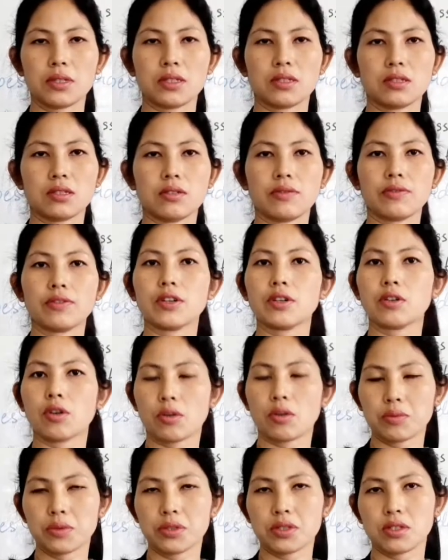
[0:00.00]
different
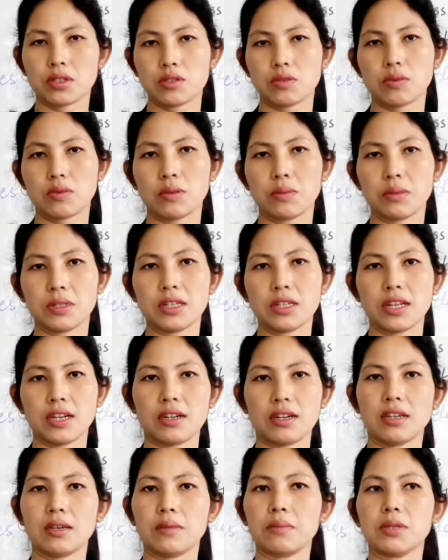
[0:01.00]
options will be there,
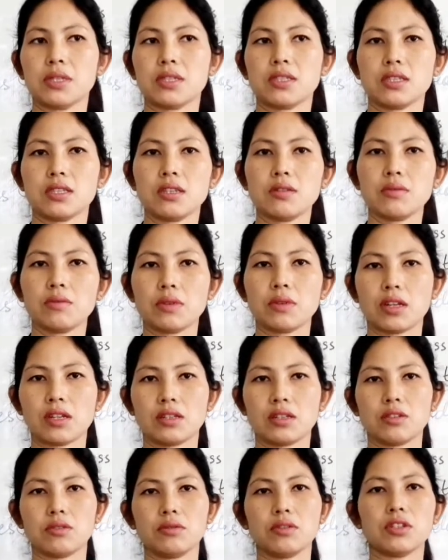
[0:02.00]
A, B, C, and
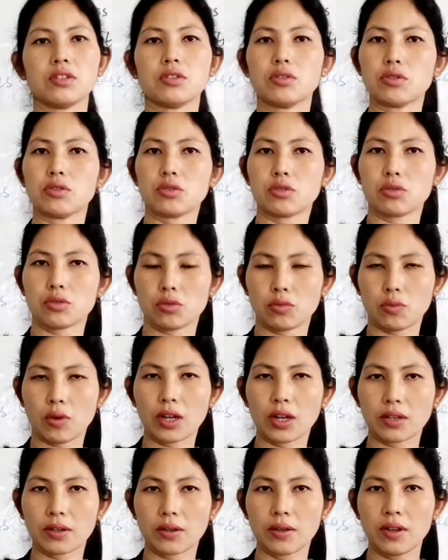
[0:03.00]
you need to choose
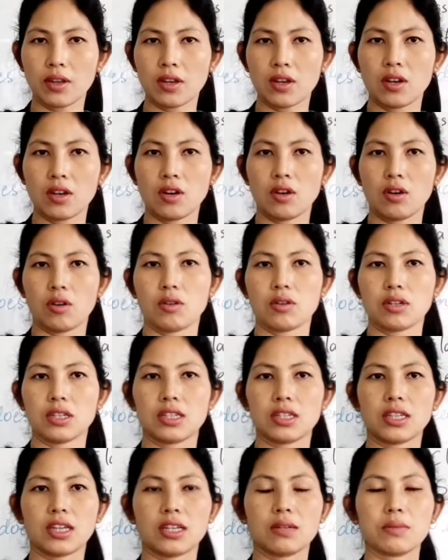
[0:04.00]
one. Or
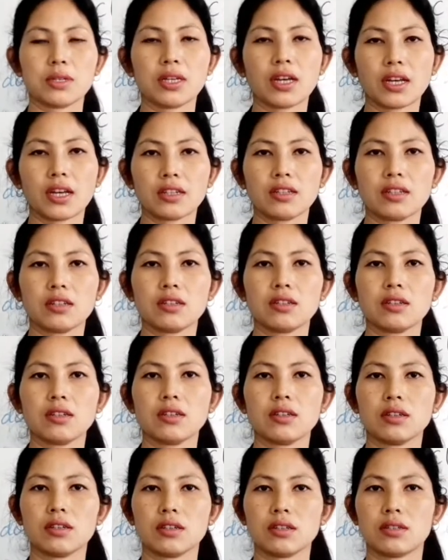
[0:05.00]
it can be either
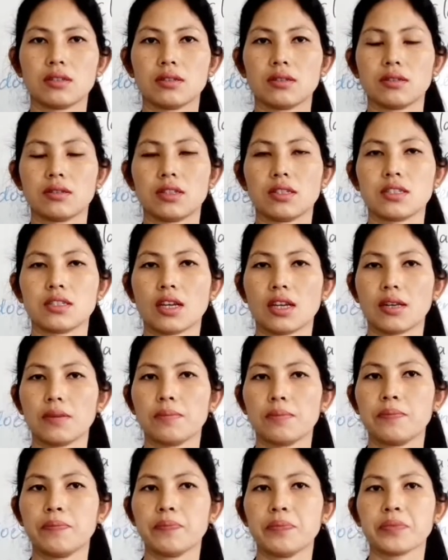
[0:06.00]
the type
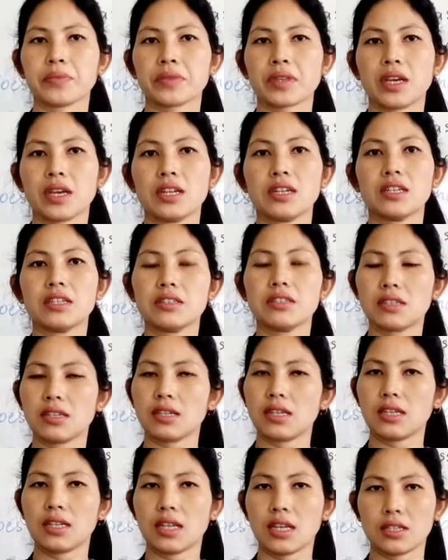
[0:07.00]
reason
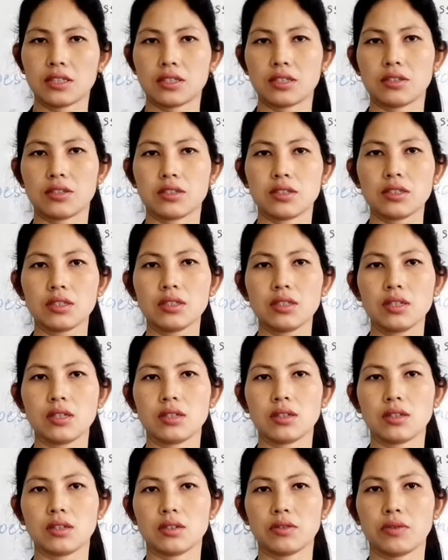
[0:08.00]
and assertion
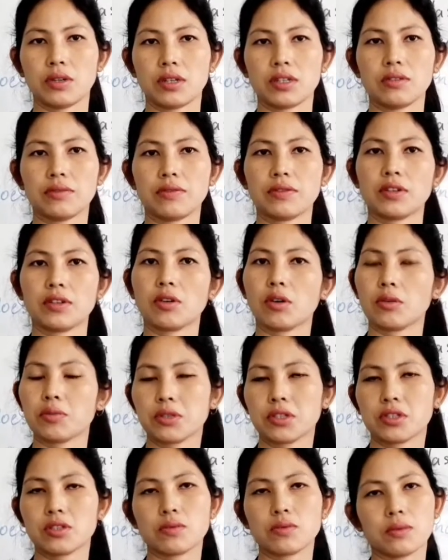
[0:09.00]
where different
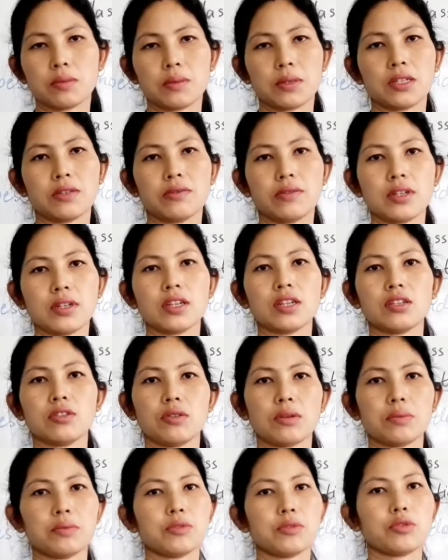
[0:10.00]
options will be given and you
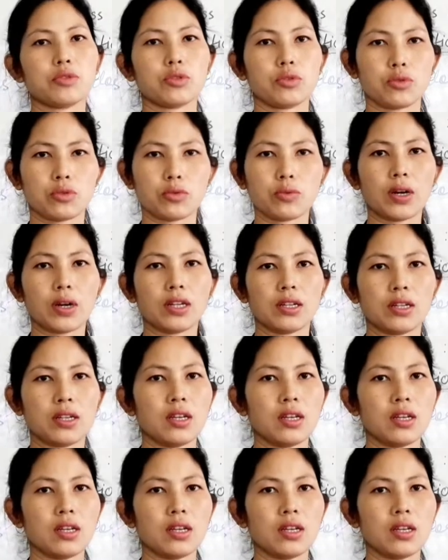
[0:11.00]
have to choose one.